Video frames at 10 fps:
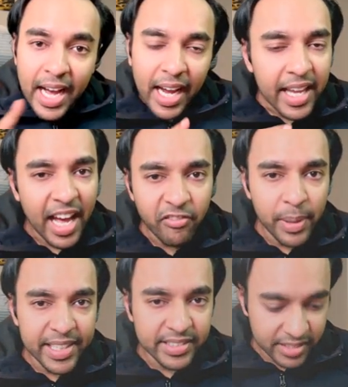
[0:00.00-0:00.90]
I have my
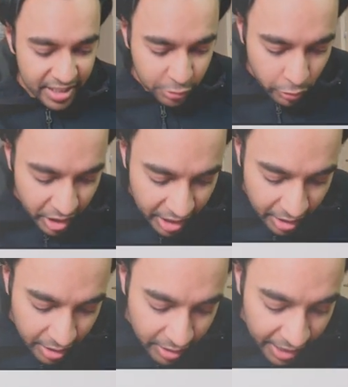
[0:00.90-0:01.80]
test case over here,
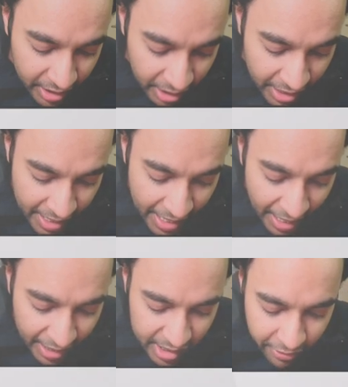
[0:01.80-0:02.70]
right?
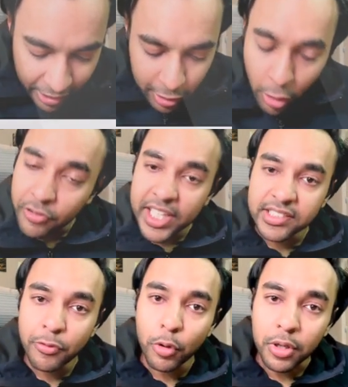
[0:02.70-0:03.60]
And the value of K is
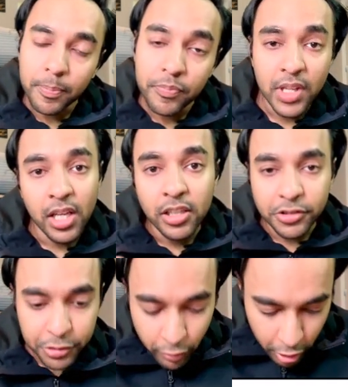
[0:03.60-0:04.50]
4.
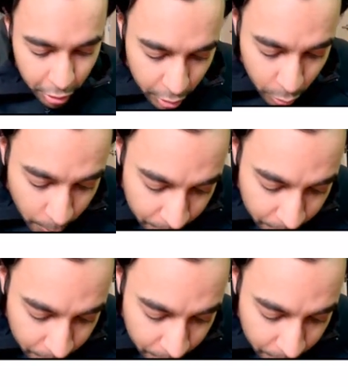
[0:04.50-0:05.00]
So what do you do?